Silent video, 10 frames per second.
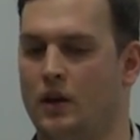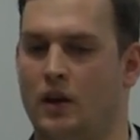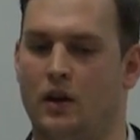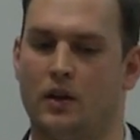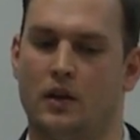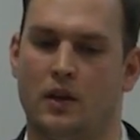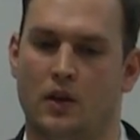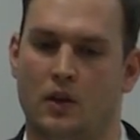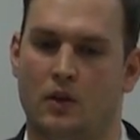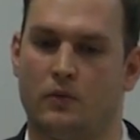Uh,
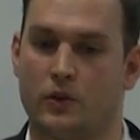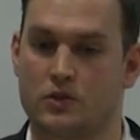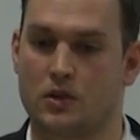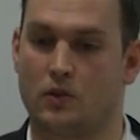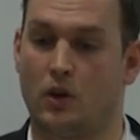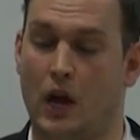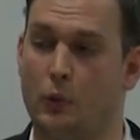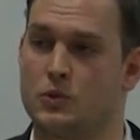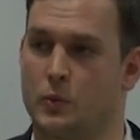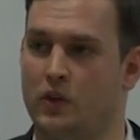first of all, I
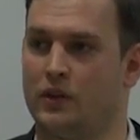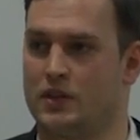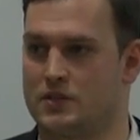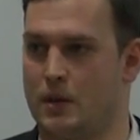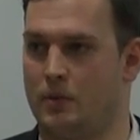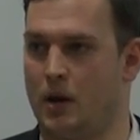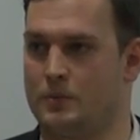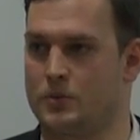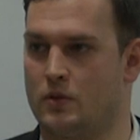was willing to step up.